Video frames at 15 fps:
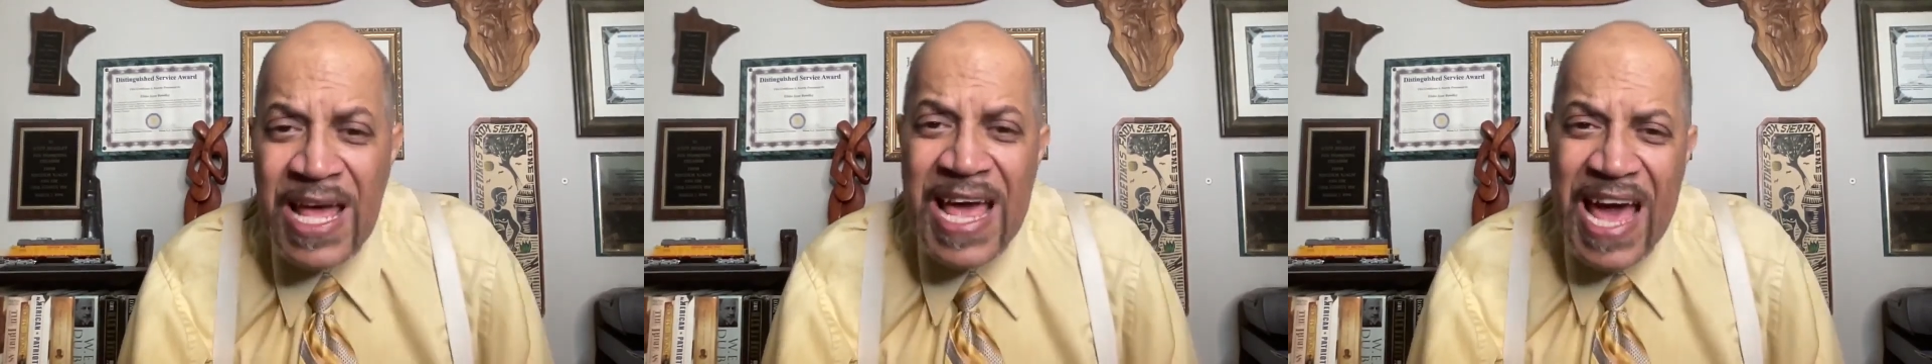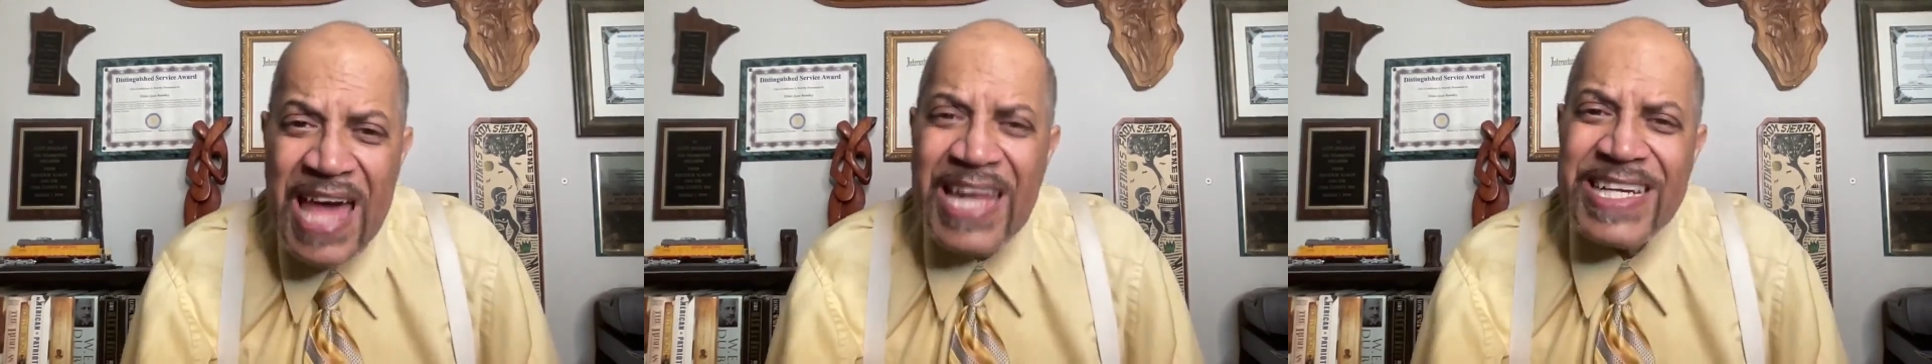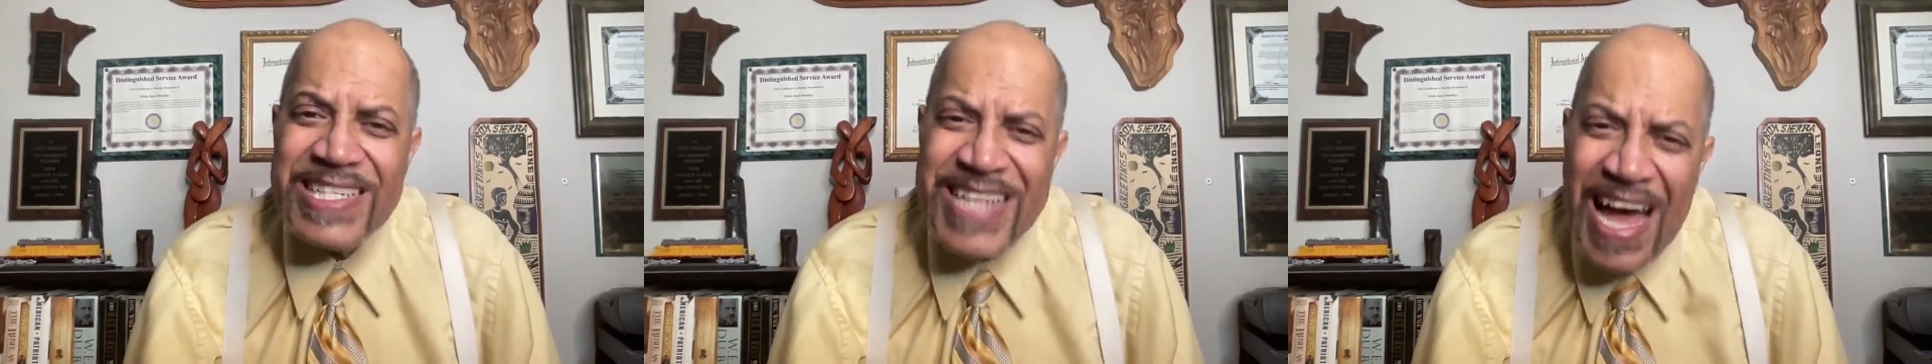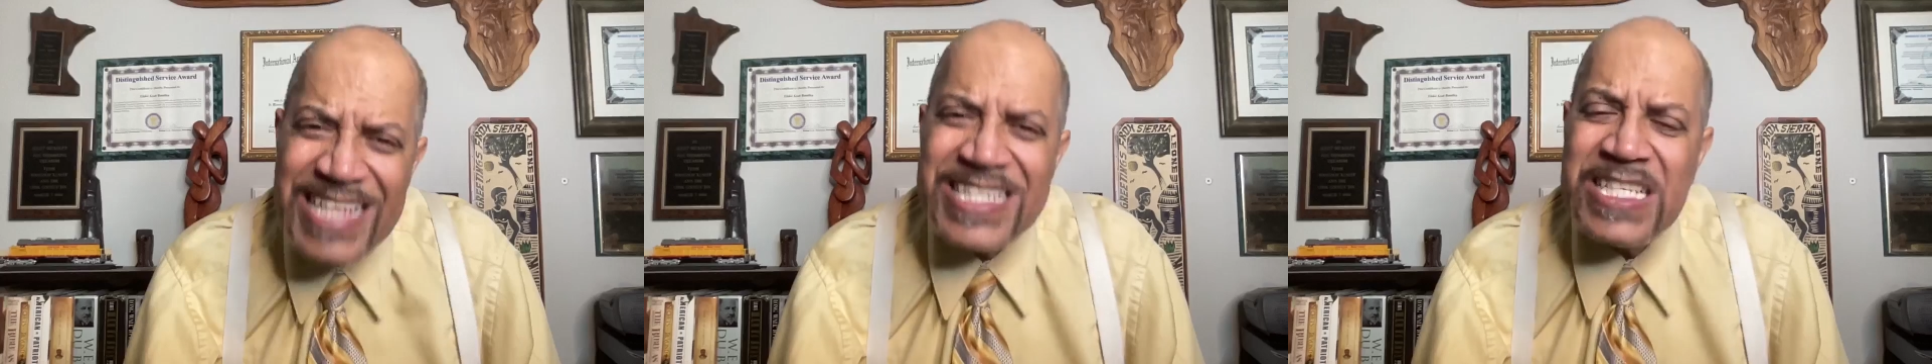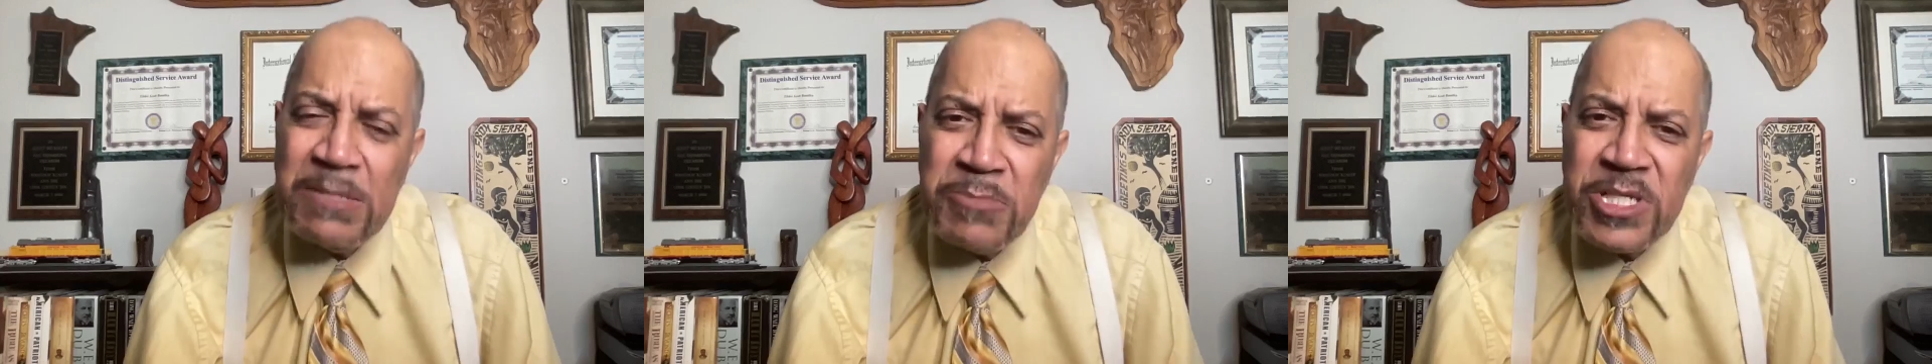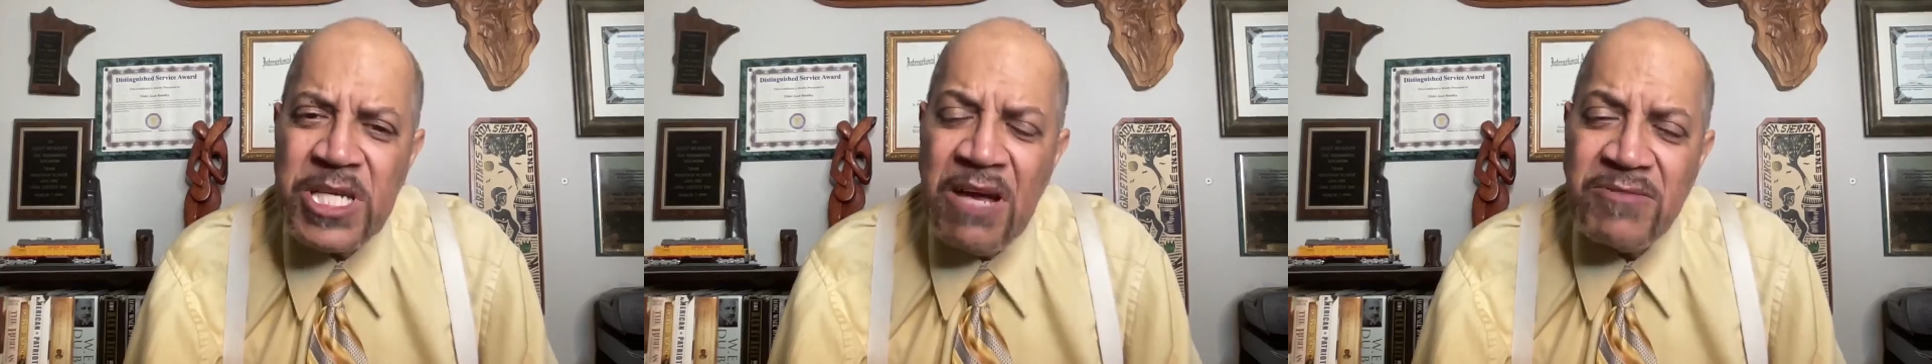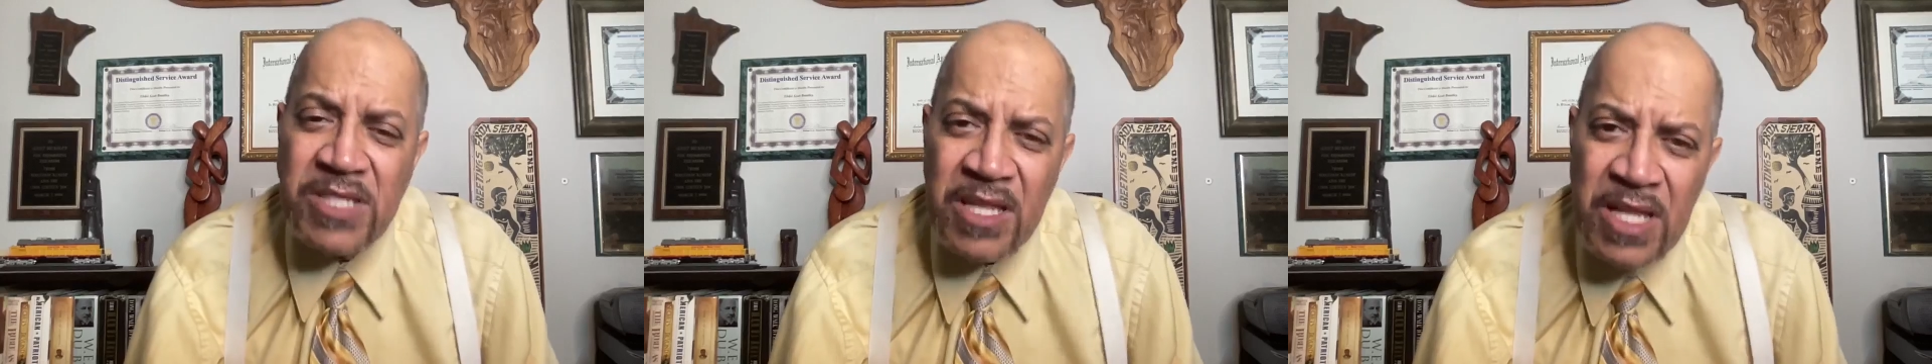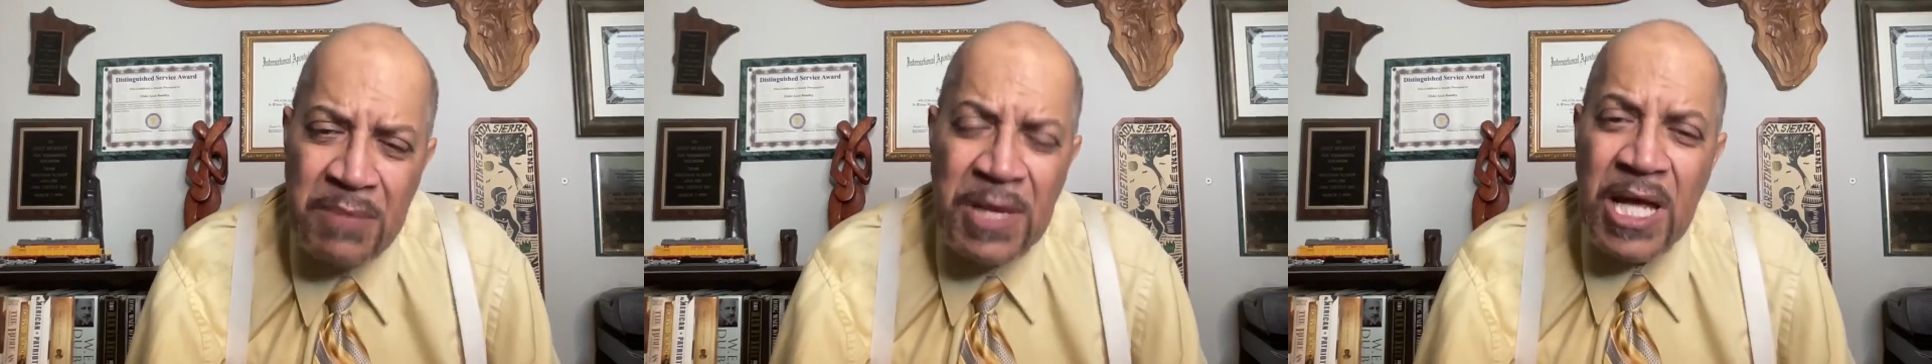and attached themselves to
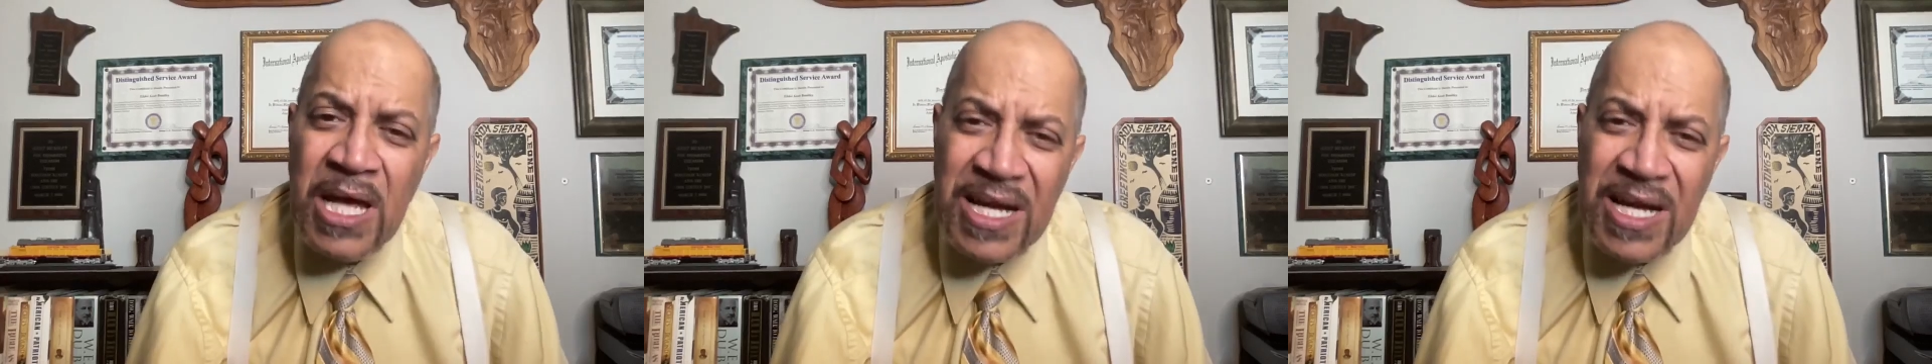them.